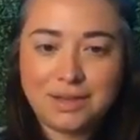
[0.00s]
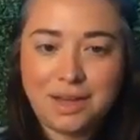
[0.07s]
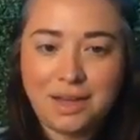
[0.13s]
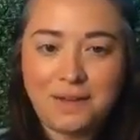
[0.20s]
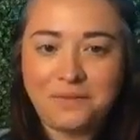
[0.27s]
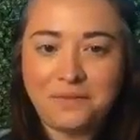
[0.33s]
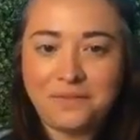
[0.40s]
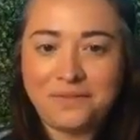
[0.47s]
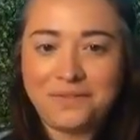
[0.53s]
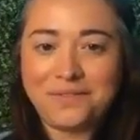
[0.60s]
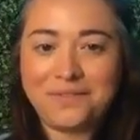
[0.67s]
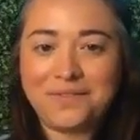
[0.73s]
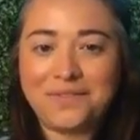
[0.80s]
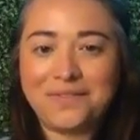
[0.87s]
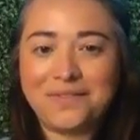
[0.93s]
Okay.
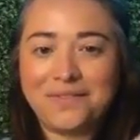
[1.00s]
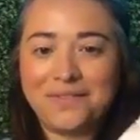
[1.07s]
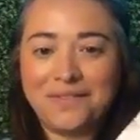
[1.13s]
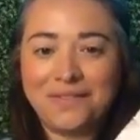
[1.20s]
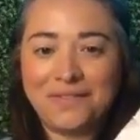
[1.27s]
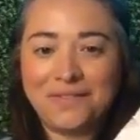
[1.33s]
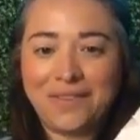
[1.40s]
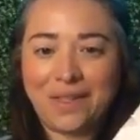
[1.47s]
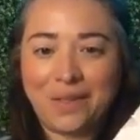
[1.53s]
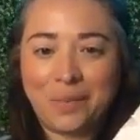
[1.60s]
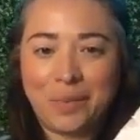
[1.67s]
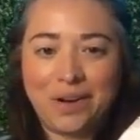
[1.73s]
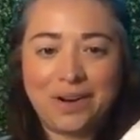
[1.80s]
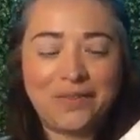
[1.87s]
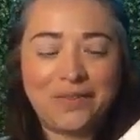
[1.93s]
Yellow
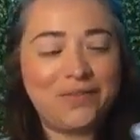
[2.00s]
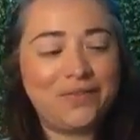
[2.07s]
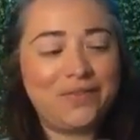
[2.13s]
part.